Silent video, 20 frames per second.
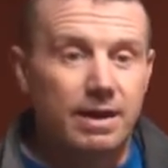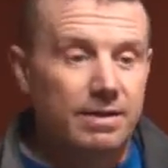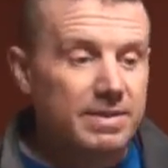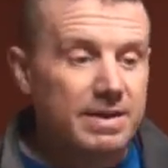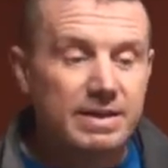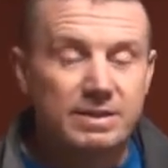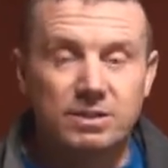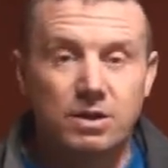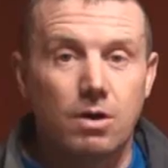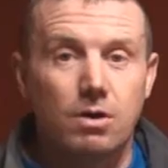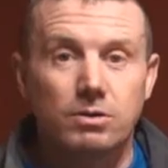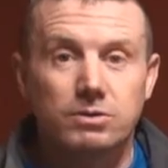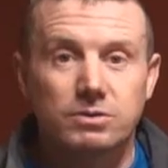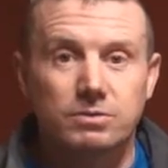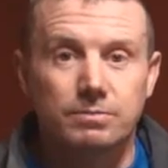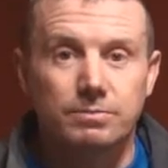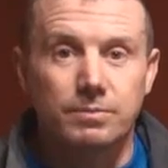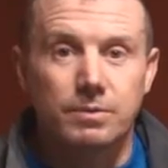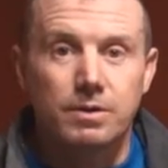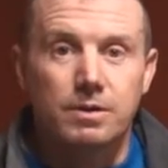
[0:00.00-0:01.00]
I think it's
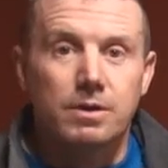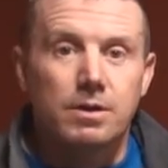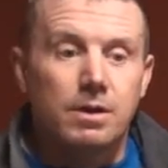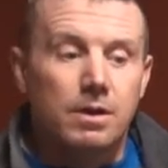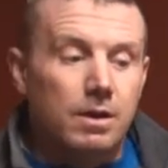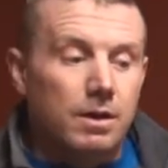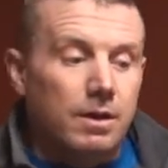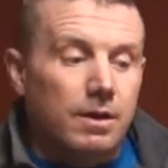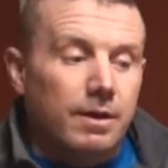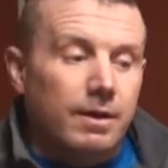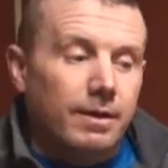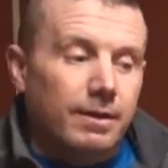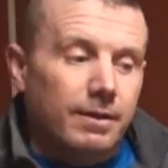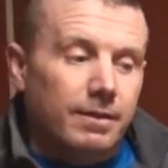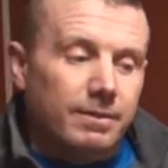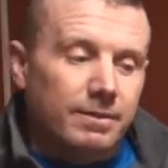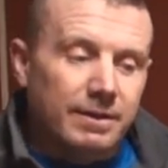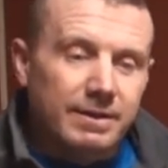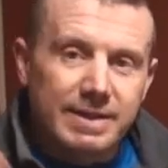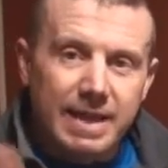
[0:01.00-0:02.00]
awesome.
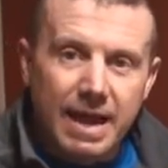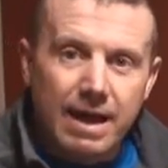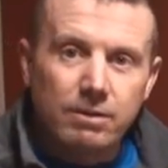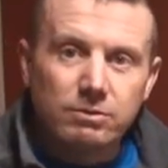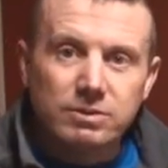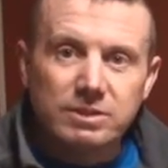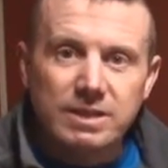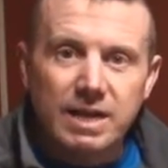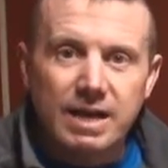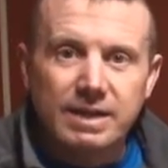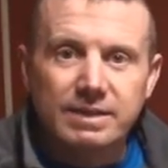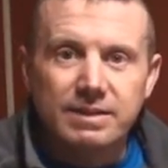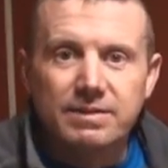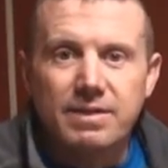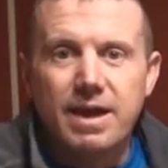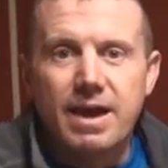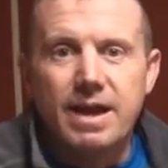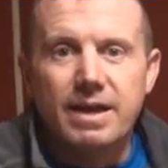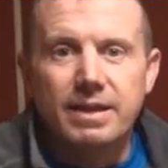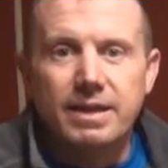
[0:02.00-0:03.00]
The downside to
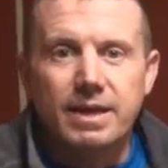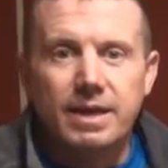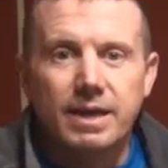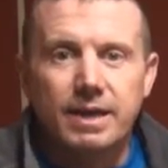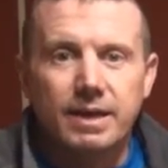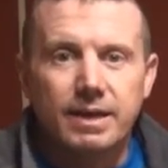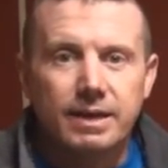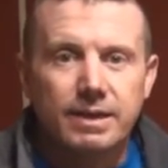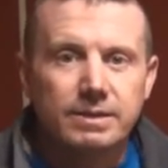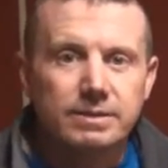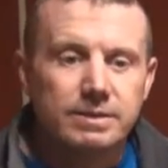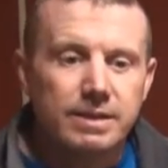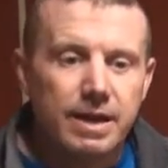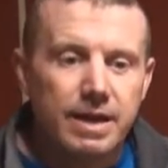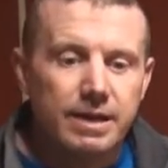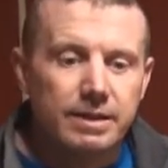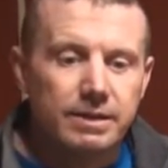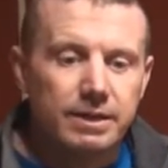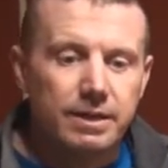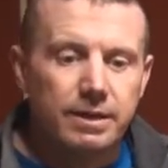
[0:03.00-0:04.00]
that is
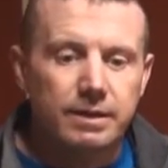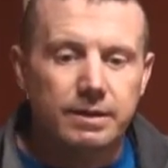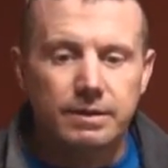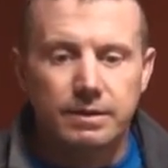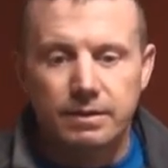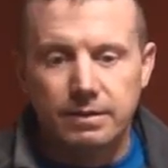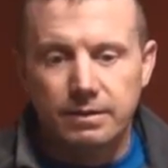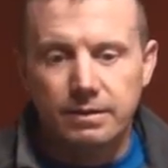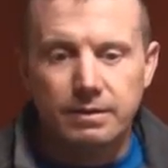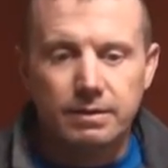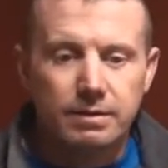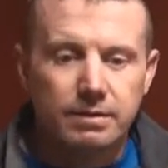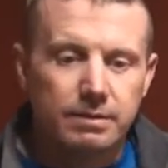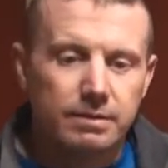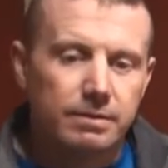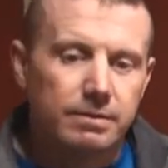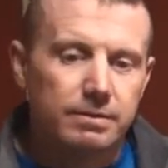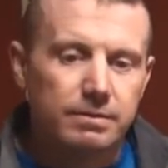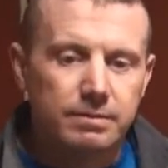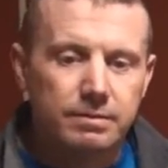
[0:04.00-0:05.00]
that
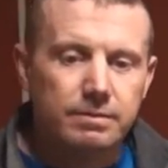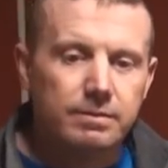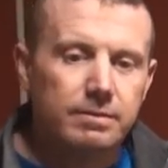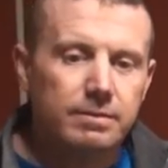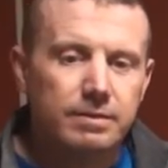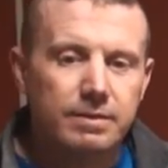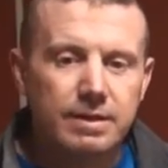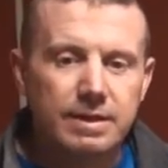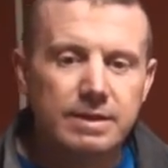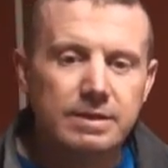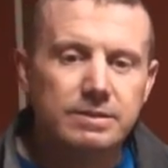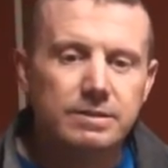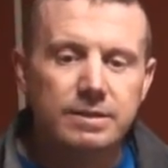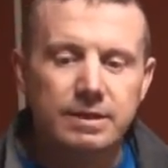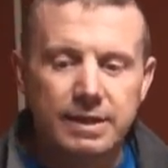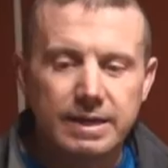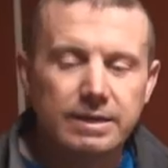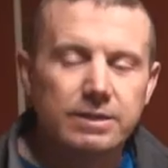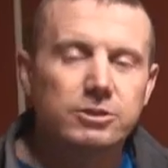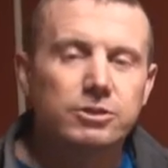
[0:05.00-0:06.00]

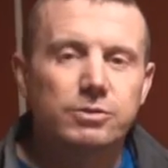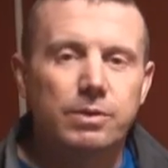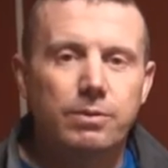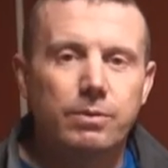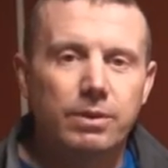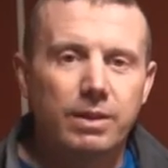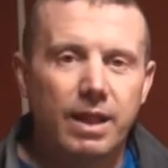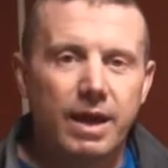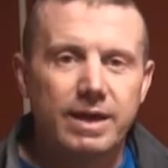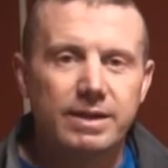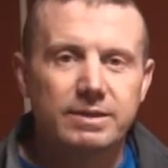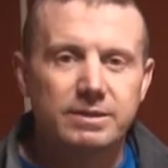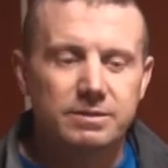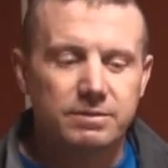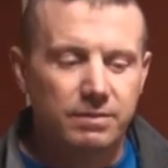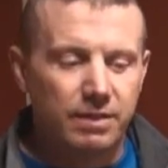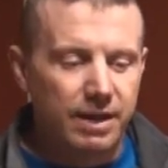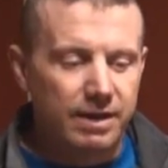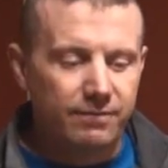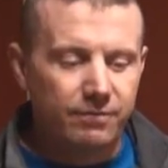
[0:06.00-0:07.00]
the industry would like
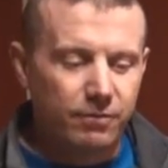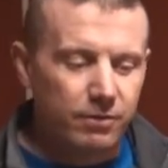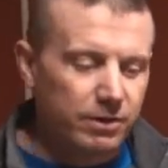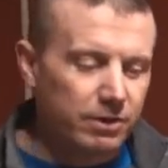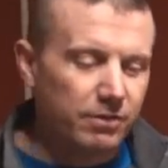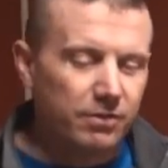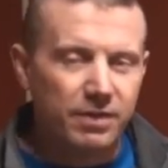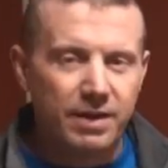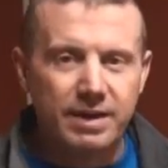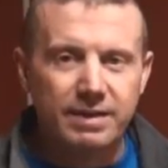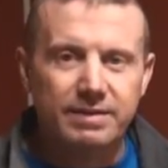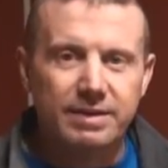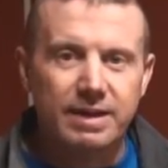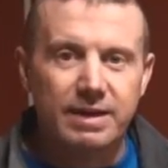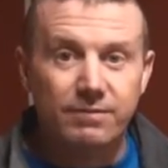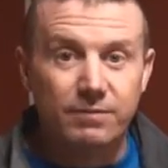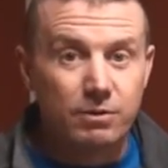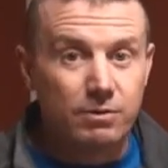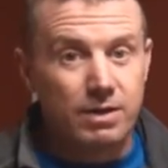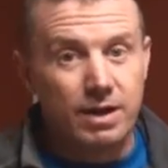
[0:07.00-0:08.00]
for you to think
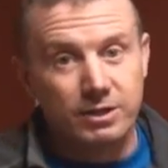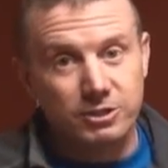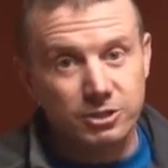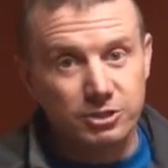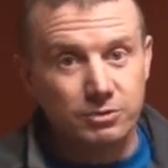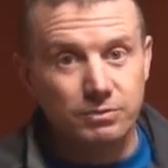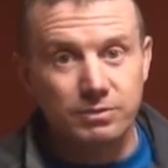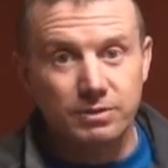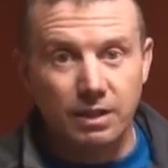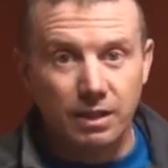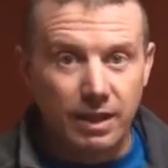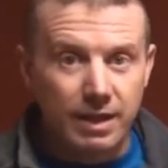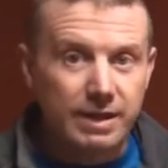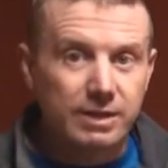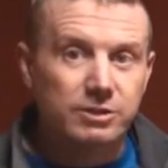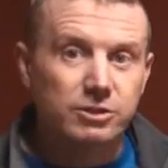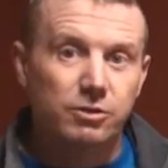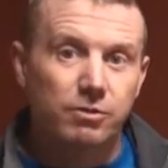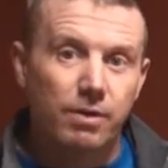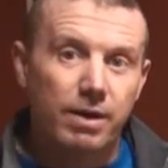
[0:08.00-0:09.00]
that if you're not shooting the
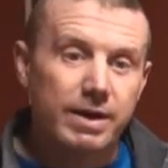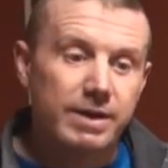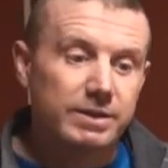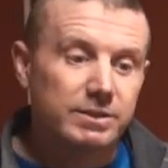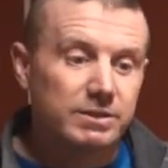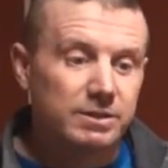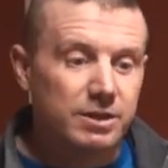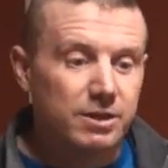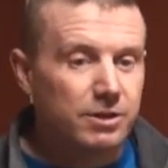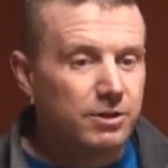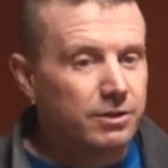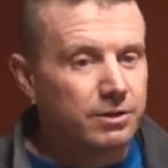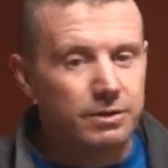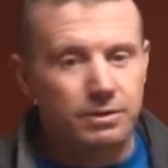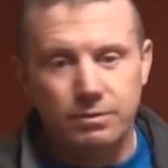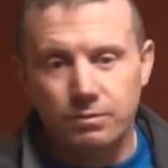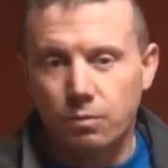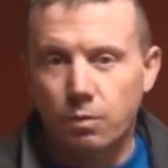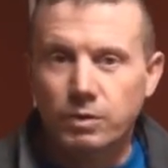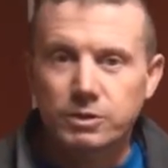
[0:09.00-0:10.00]
latest greatest,
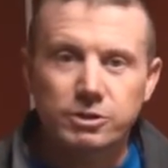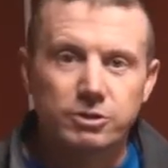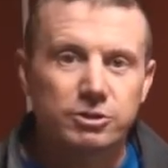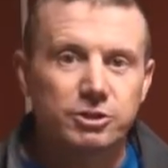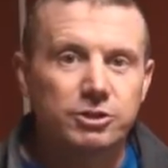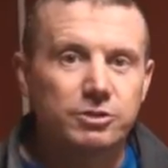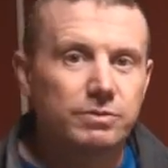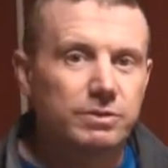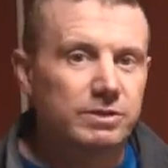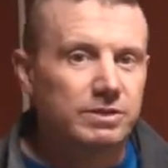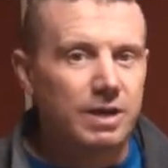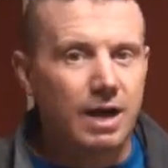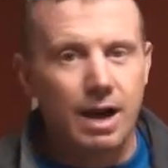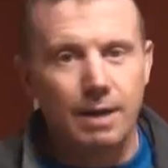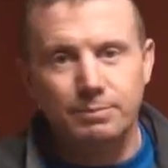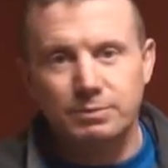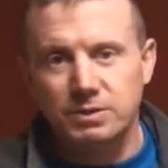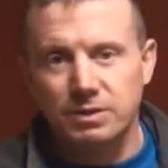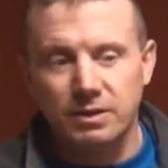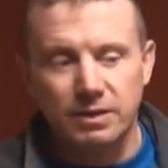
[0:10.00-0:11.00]
what you're shooting is
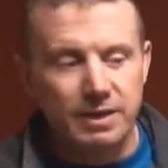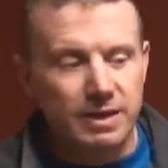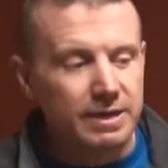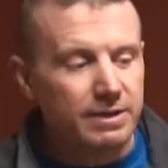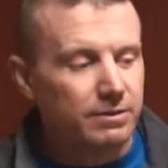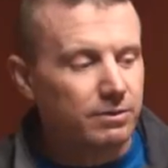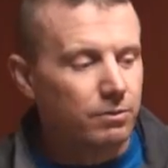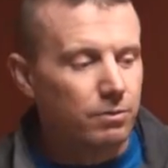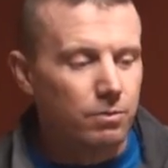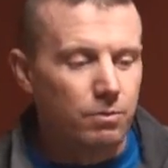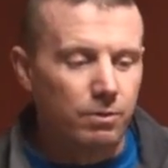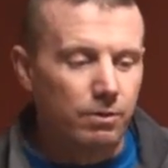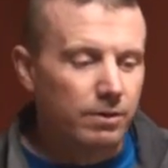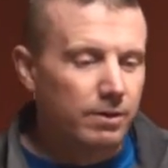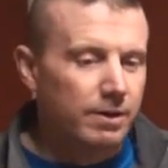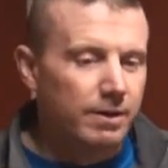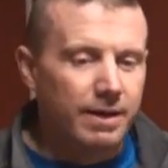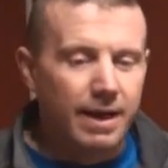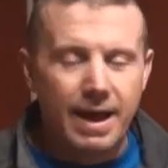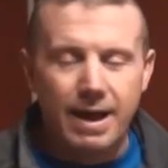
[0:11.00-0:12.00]
obsolete
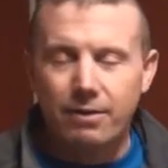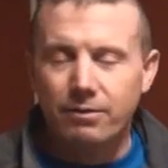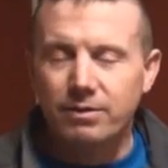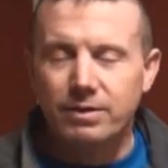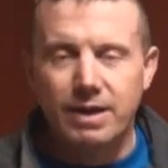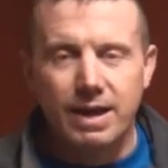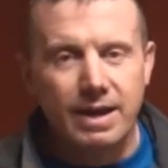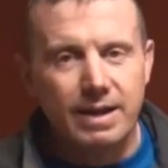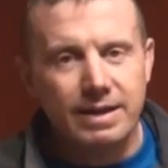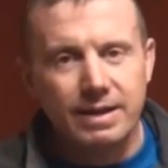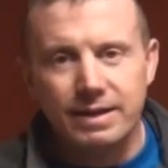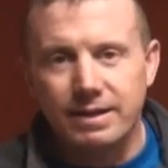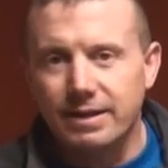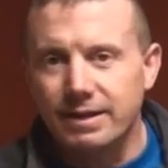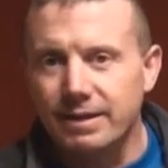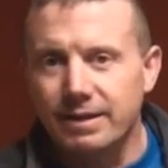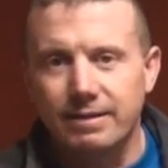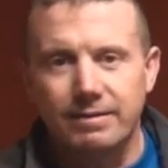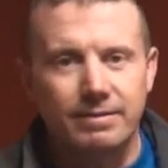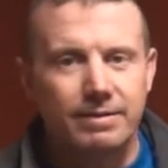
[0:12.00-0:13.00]
or outdated,
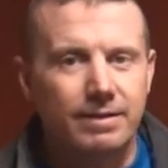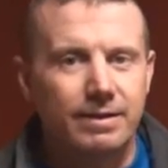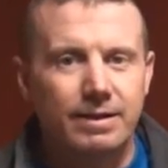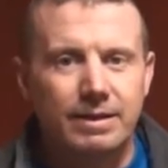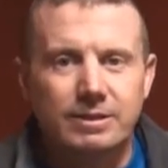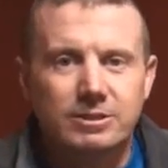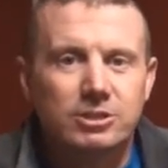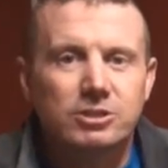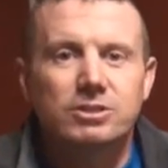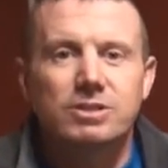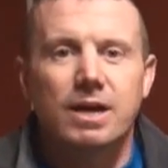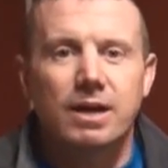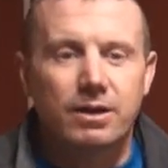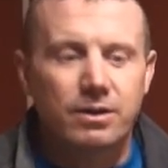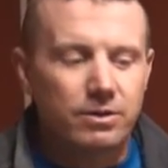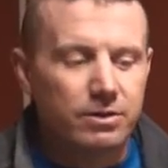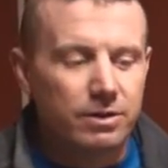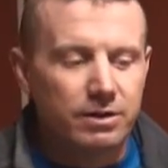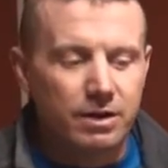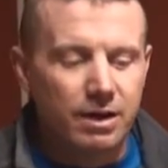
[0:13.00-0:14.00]
and it's just
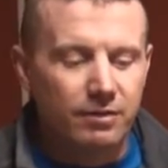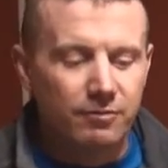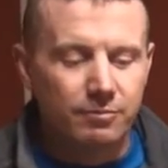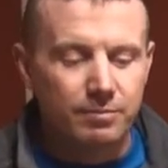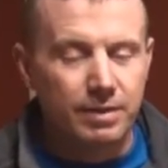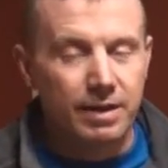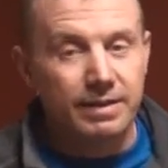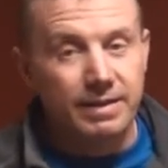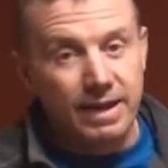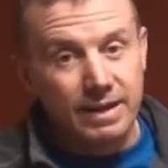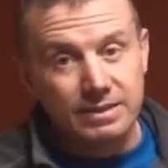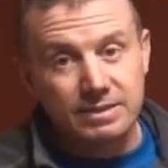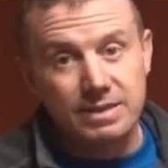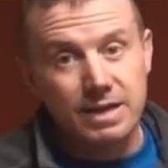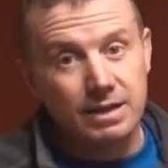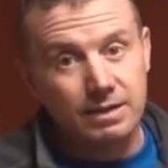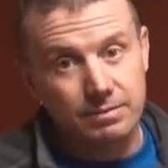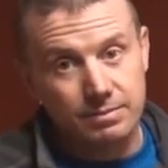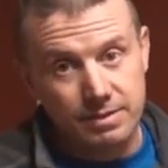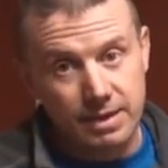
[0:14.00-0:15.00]
not good enough. And that's
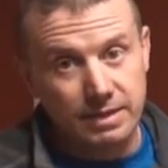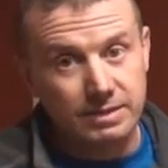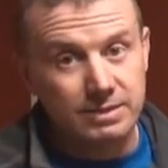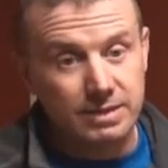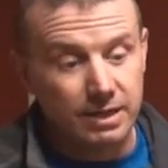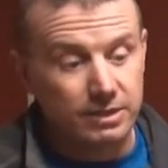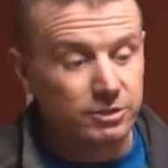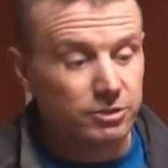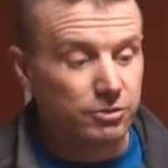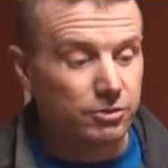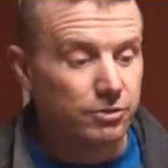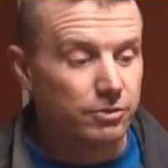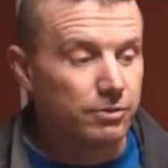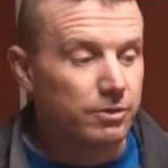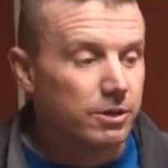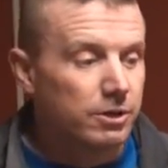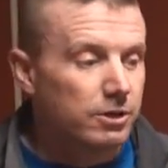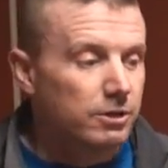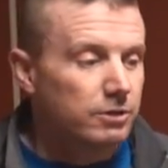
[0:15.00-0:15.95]
not true.